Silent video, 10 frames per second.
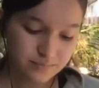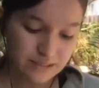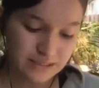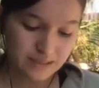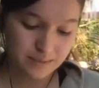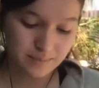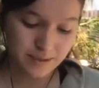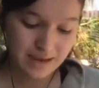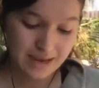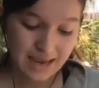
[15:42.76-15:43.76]

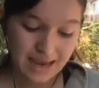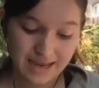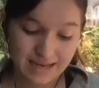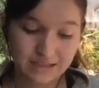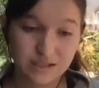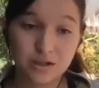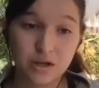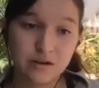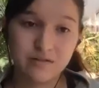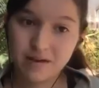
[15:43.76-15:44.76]
And a
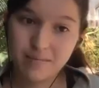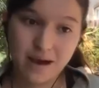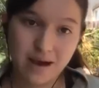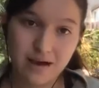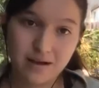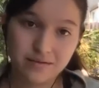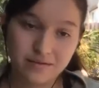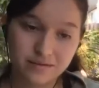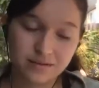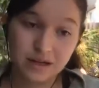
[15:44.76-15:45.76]
lot of them have,
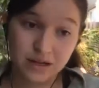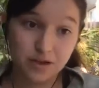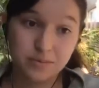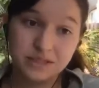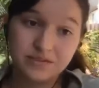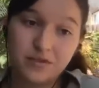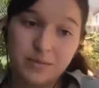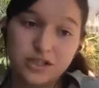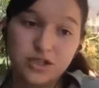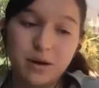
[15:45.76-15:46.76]
another piece of
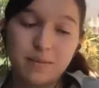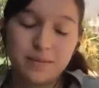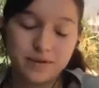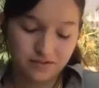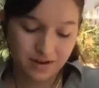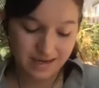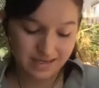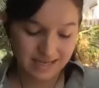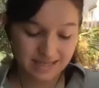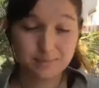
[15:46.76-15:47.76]
information you might be able to find
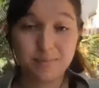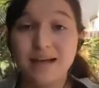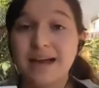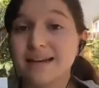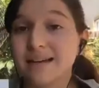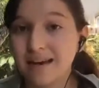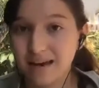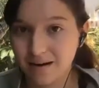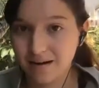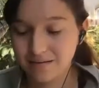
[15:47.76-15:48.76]
is plant
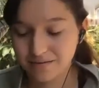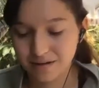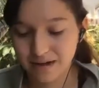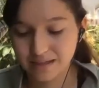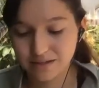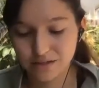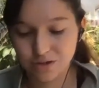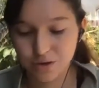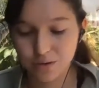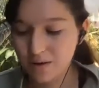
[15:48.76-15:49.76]
care, right?
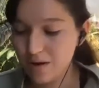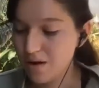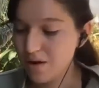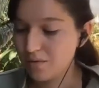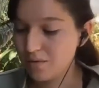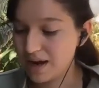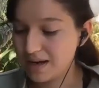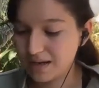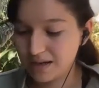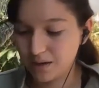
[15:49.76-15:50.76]
So
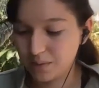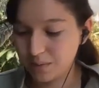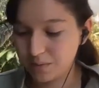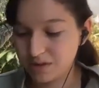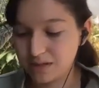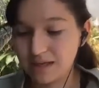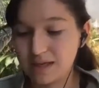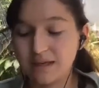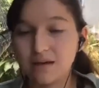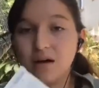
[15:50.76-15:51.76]
right here we will
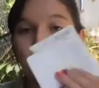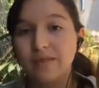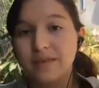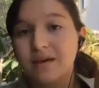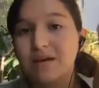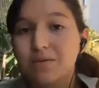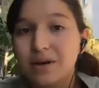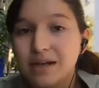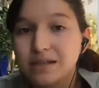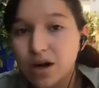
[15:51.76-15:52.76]
see on the
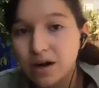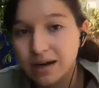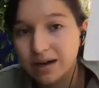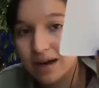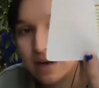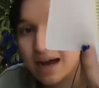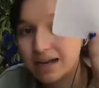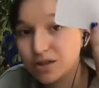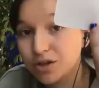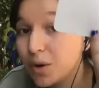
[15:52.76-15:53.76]
Renee's garden, it
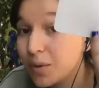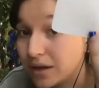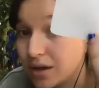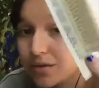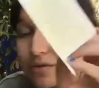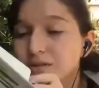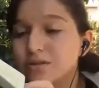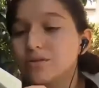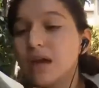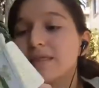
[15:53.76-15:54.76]
has growing
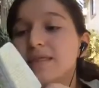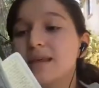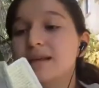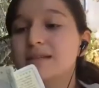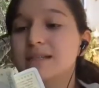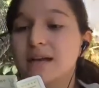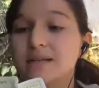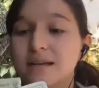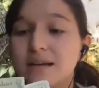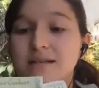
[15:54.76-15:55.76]
notes. And this
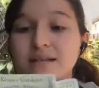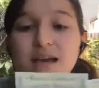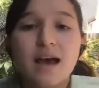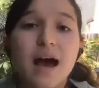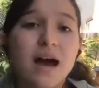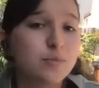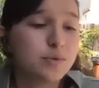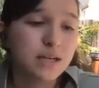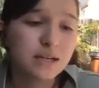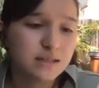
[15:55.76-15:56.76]
tells us how to
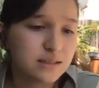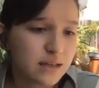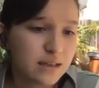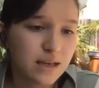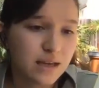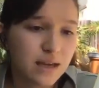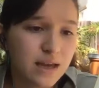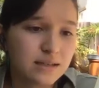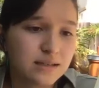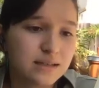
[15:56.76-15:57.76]
protect seedlings.